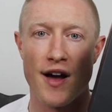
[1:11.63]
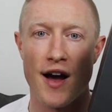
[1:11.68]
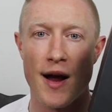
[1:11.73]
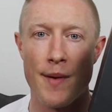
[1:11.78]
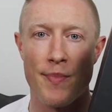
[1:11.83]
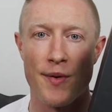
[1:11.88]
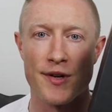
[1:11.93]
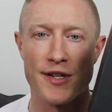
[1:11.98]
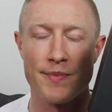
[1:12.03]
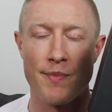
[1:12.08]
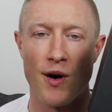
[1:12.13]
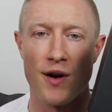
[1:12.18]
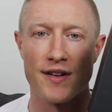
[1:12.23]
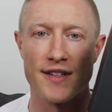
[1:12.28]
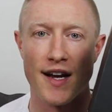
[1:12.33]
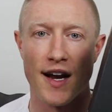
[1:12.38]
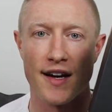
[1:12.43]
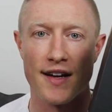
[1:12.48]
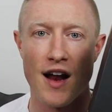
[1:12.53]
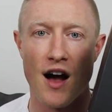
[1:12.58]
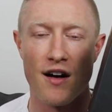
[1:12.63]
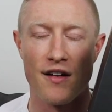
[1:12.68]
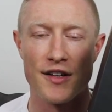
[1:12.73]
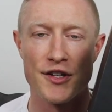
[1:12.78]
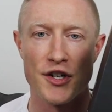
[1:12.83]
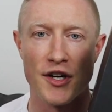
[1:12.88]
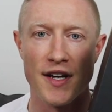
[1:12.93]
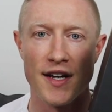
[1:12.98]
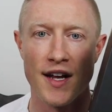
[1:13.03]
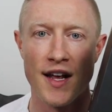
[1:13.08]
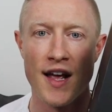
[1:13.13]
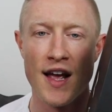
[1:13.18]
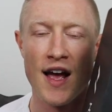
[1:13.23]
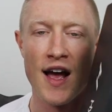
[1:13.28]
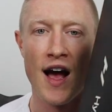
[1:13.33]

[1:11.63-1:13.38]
HyperSmart technology.